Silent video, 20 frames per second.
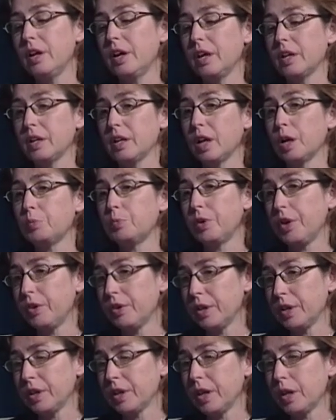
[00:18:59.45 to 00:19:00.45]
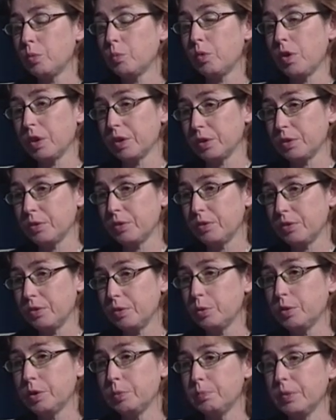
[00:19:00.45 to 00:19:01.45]
and a librarian can walk you
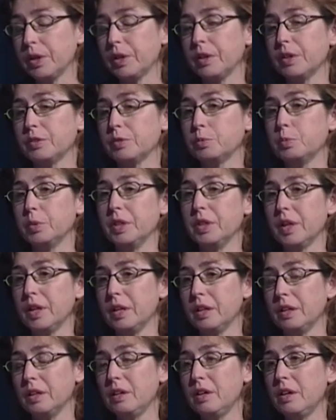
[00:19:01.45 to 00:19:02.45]
through it, because we can